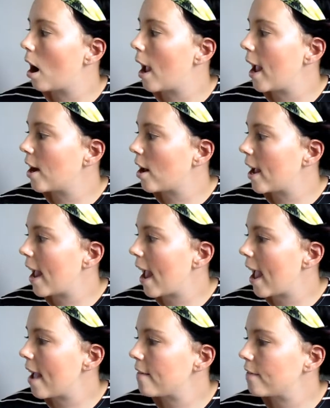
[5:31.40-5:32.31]
and I
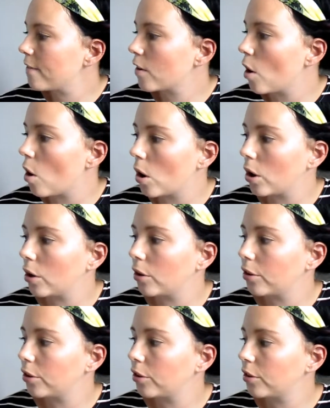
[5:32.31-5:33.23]
have got
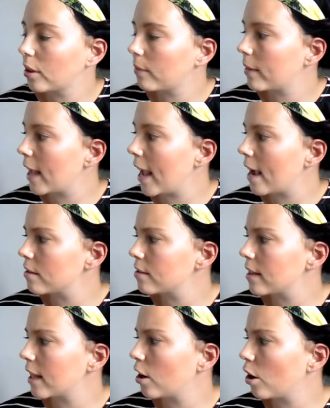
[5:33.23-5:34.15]
something else
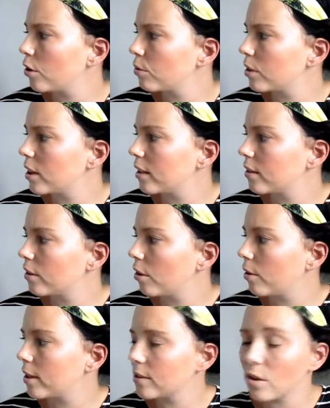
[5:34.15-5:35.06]
that goes with this too,
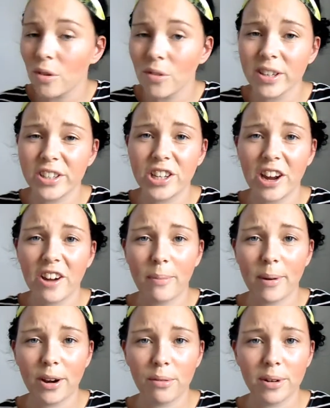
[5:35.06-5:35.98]
and it's on the shelf,
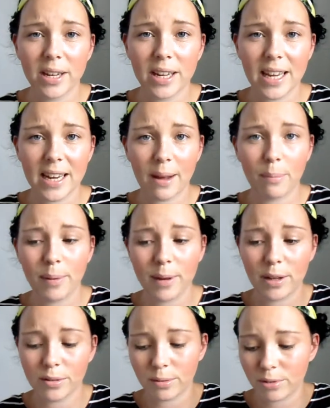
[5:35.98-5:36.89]
but I don't want to get up
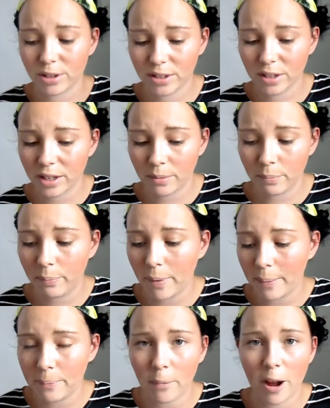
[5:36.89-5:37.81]
because I'm just going to
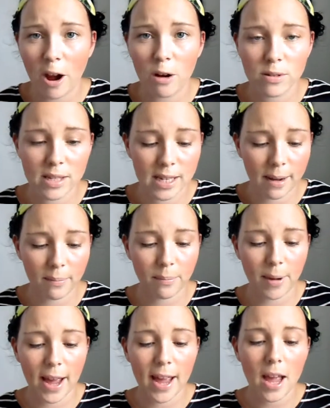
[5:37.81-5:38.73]
bump my whole setup.
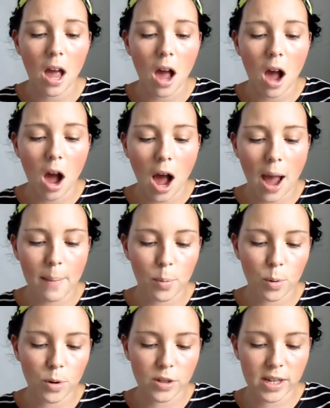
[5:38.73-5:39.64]
But I
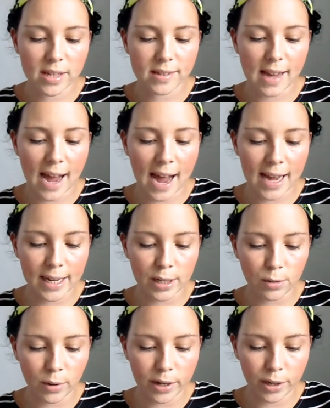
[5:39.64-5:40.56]
bought this argan
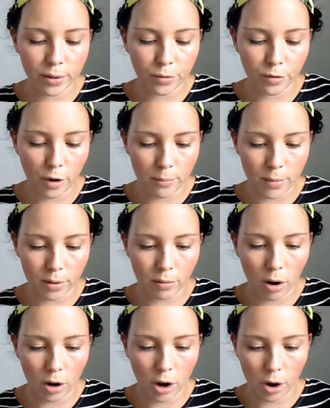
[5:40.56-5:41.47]
oil from
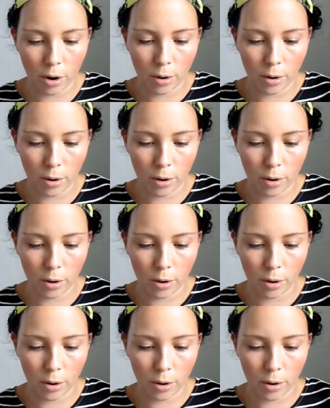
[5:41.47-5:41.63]
Morocco